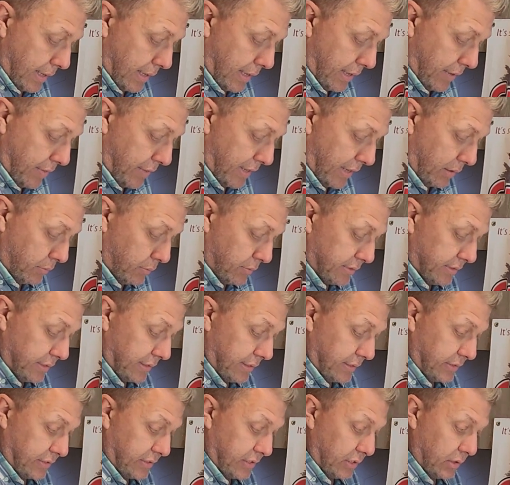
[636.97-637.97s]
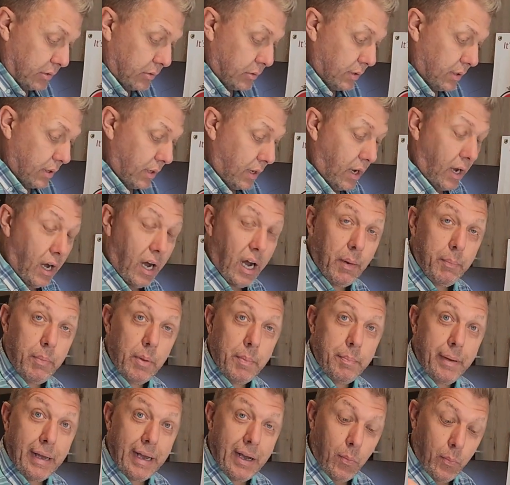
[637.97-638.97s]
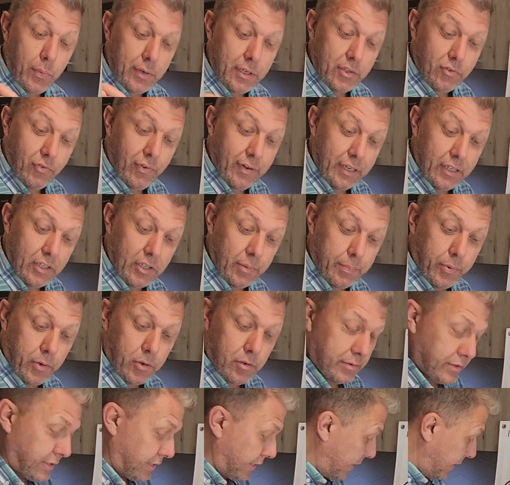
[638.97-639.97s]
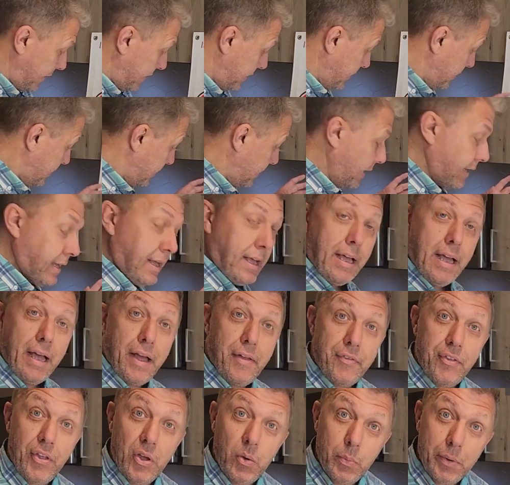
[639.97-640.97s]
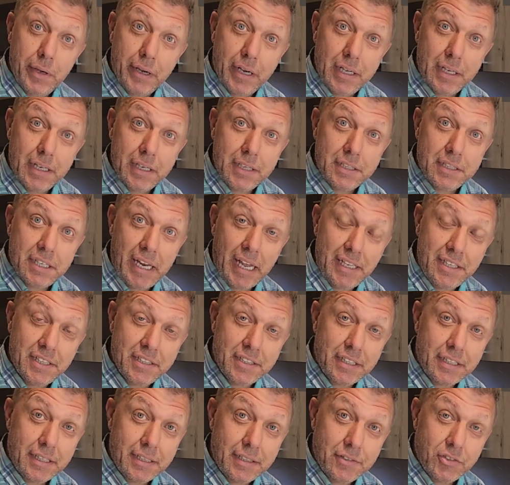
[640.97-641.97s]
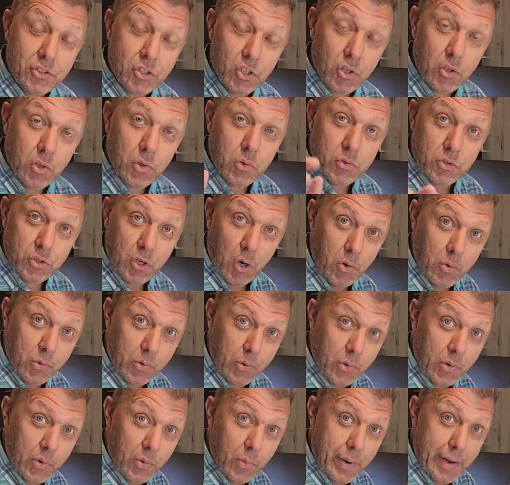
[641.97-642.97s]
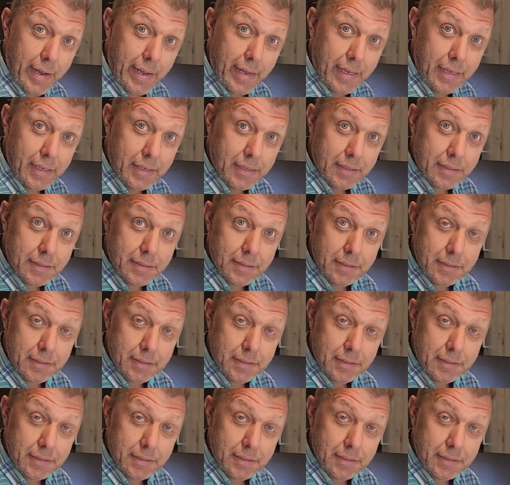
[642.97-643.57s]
And that was it. So I'll be back when it's ready to pour in here, and then we're gonna taste it. So don't go away.